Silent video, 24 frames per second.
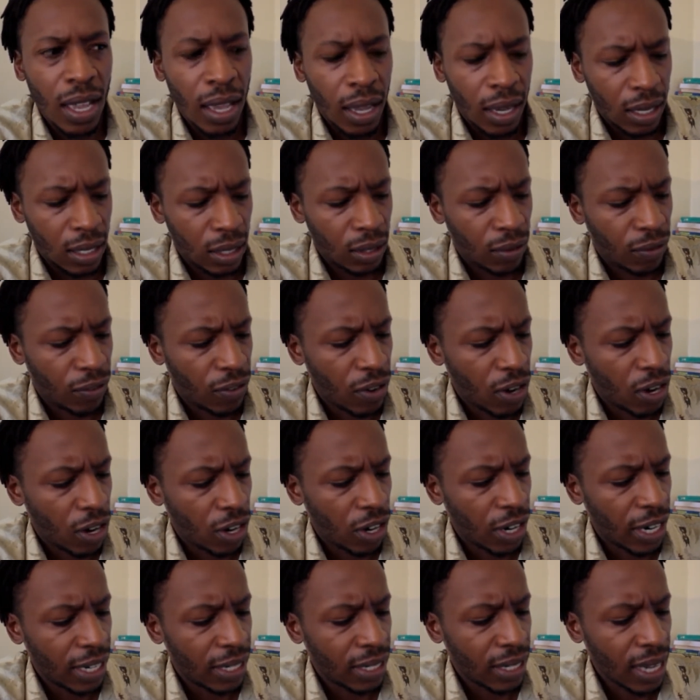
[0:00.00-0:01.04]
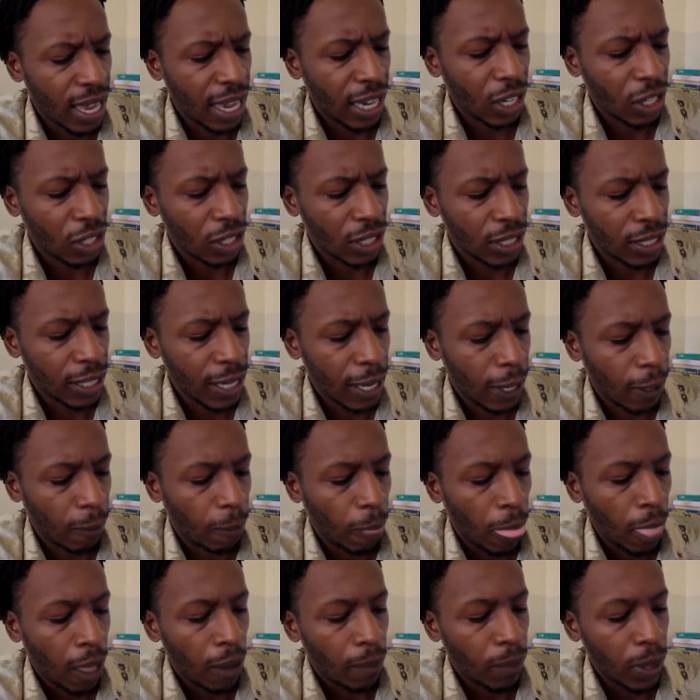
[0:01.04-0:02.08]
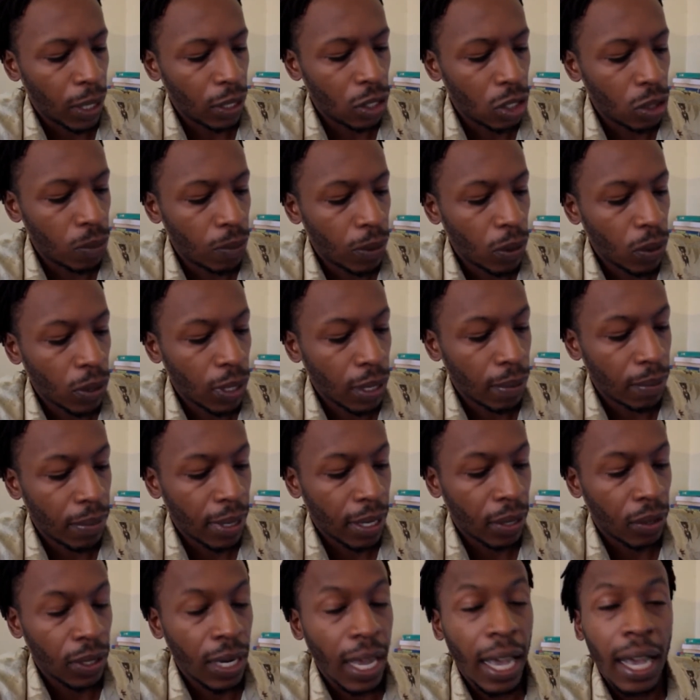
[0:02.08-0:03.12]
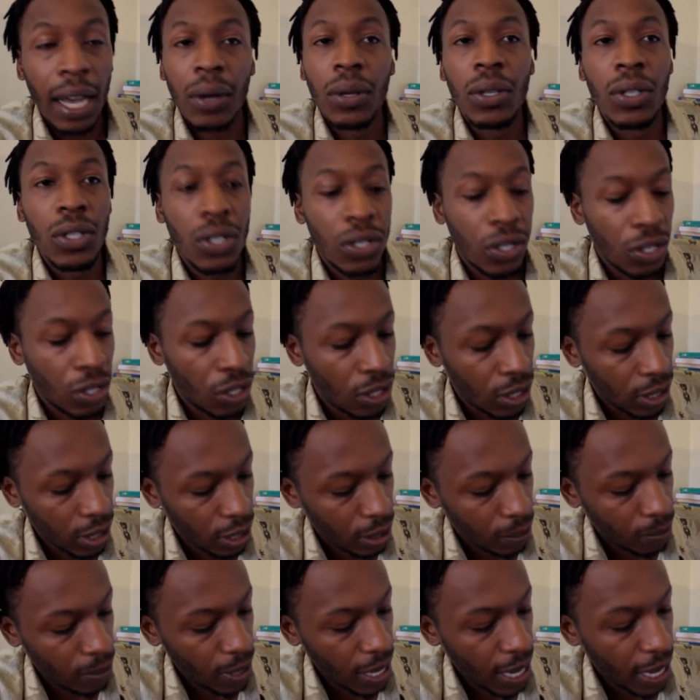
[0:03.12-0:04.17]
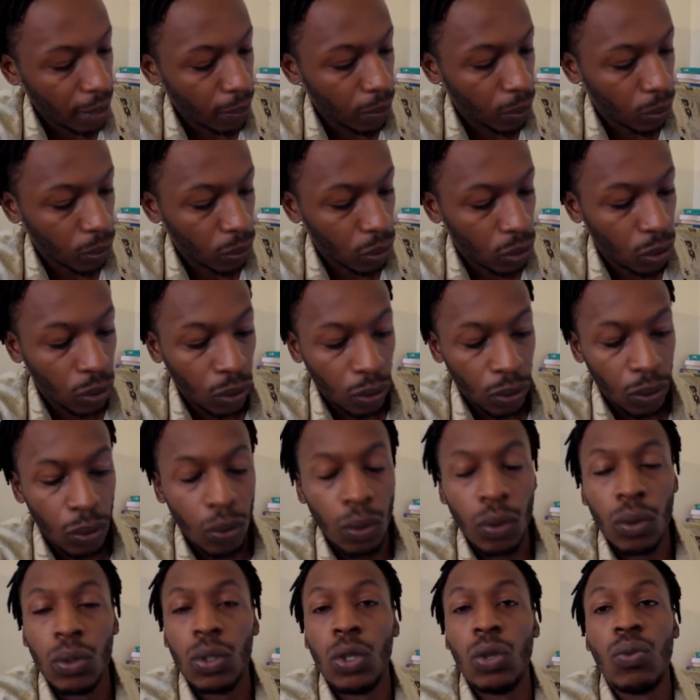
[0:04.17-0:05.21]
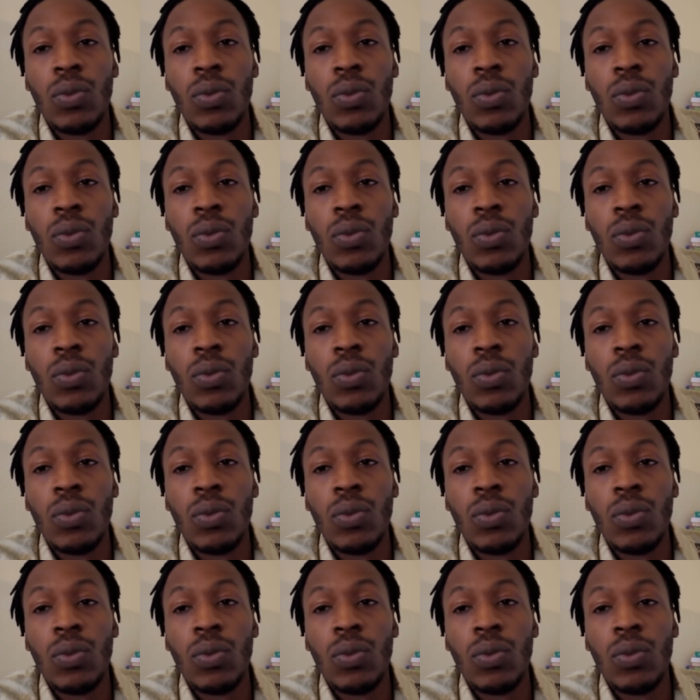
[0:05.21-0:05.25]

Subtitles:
as far as I could tell, but it spoke about how you should just be able to